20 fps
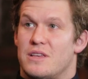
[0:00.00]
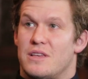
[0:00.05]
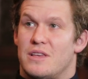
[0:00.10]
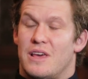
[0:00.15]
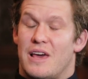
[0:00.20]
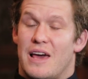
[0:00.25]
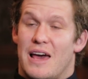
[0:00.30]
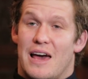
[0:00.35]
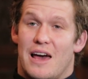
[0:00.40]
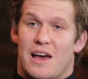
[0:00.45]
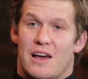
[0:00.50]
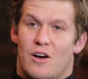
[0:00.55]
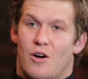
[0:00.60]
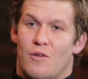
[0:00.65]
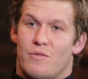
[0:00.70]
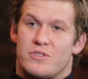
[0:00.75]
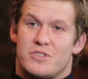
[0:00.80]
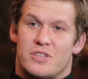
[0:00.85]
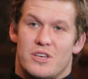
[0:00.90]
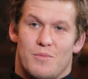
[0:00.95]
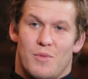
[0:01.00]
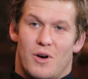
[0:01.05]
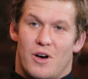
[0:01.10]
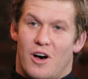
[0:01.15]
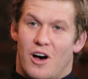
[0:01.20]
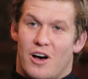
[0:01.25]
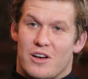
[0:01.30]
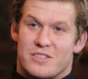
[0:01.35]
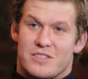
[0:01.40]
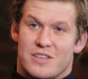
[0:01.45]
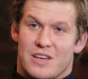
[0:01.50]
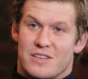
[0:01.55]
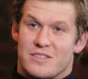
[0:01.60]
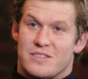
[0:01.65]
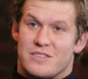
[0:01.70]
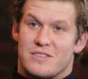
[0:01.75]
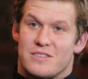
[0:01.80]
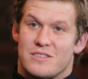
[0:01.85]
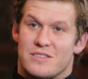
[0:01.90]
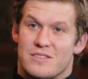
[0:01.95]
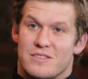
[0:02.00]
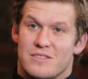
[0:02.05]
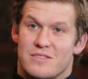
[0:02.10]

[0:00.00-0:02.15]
Yeah, obviously my heart says